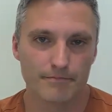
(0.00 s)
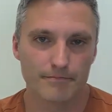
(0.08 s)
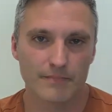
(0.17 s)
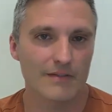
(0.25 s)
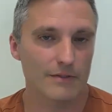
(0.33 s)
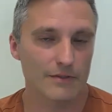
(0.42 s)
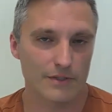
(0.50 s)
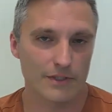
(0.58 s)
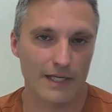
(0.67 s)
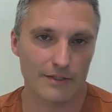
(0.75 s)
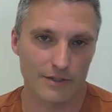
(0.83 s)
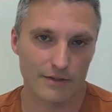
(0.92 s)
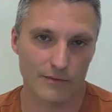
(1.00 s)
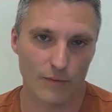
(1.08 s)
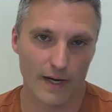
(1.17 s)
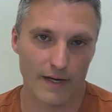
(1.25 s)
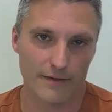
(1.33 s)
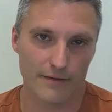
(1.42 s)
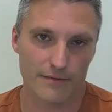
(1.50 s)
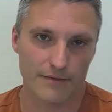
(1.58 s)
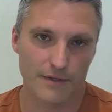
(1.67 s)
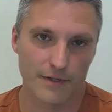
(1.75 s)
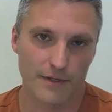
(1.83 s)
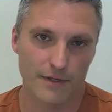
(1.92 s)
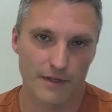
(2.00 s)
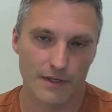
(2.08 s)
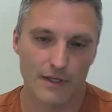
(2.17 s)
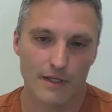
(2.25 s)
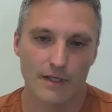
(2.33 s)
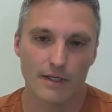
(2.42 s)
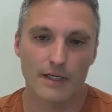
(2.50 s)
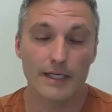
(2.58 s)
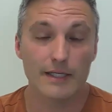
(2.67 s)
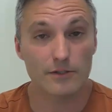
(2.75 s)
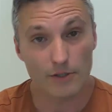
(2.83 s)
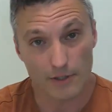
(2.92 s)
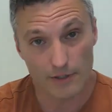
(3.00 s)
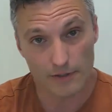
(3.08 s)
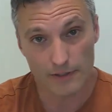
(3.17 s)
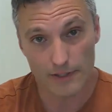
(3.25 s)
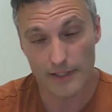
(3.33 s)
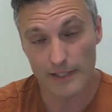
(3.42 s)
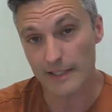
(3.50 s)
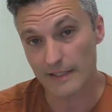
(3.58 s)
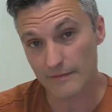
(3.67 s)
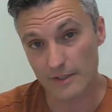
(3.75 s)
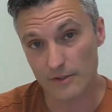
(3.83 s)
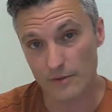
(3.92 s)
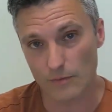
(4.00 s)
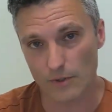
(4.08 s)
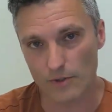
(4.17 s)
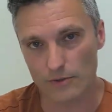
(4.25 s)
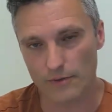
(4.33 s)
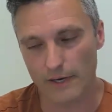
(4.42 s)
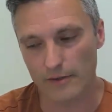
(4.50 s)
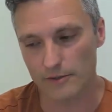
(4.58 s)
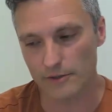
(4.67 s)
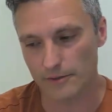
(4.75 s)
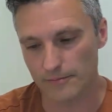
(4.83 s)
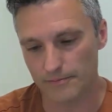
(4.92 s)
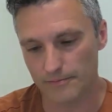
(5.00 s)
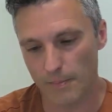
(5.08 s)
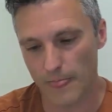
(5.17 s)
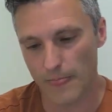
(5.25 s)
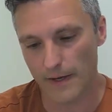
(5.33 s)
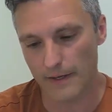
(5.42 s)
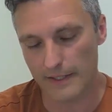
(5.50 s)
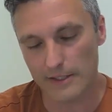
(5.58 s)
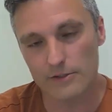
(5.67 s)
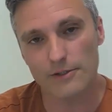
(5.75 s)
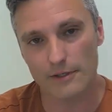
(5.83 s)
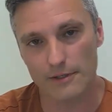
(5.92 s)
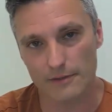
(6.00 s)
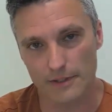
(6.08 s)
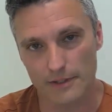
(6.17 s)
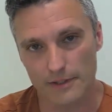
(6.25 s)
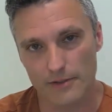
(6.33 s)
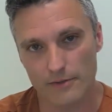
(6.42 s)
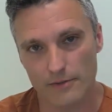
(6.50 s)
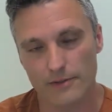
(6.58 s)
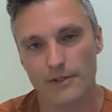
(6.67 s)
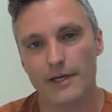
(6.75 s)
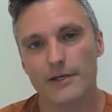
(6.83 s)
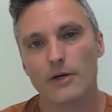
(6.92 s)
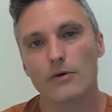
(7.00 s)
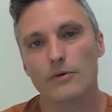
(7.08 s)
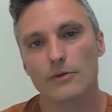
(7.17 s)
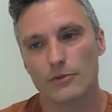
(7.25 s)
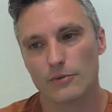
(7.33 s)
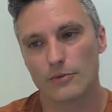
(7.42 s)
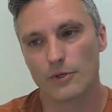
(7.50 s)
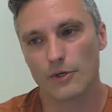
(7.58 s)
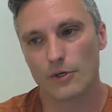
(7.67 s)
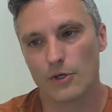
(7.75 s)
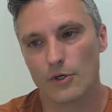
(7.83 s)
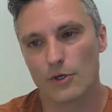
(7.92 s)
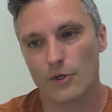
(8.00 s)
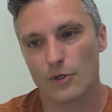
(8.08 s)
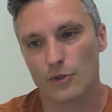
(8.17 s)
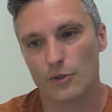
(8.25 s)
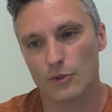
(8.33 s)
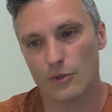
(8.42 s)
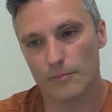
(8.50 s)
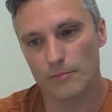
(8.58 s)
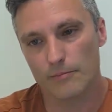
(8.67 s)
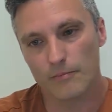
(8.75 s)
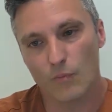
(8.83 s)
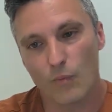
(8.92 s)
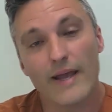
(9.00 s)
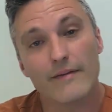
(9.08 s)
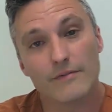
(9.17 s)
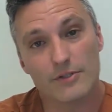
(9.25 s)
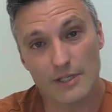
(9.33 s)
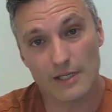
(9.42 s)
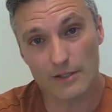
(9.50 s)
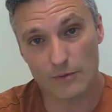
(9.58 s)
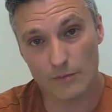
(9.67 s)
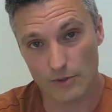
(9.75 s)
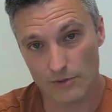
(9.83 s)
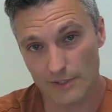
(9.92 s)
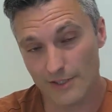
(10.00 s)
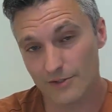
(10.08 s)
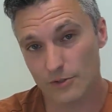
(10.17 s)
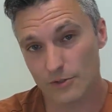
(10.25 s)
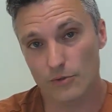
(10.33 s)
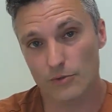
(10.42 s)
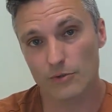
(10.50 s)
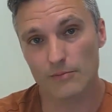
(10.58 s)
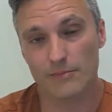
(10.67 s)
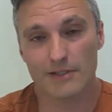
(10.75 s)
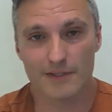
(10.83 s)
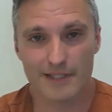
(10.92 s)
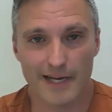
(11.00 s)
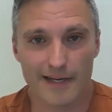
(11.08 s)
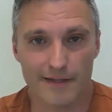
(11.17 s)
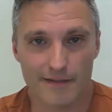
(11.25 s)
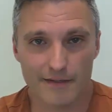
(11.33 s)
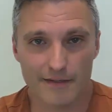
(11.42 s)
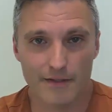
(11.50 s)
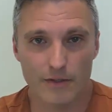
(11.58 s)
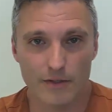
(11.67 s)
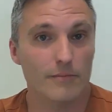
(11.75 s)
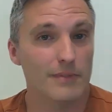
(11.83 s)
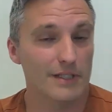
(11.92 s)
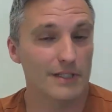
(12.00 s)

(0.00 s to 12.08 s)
different stages of awareness, internally and even in the world around you. Internally, it'll look like, oh, you your way of seeing the world needs to go through a bit of a death, or be